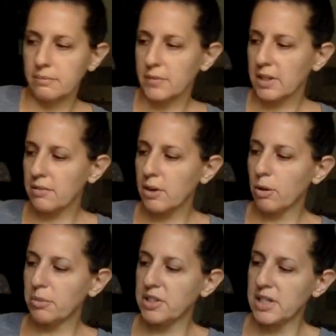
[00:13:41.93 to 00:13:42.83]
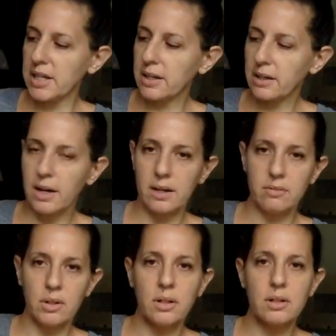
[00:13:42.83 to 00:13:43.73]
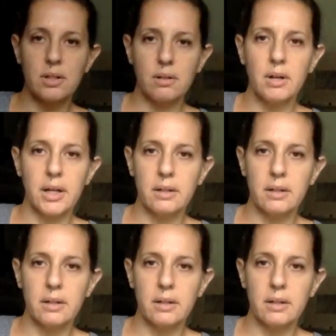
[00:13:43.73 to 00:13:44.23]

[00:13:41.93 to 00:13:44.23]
Love the whole batik kind of look to it.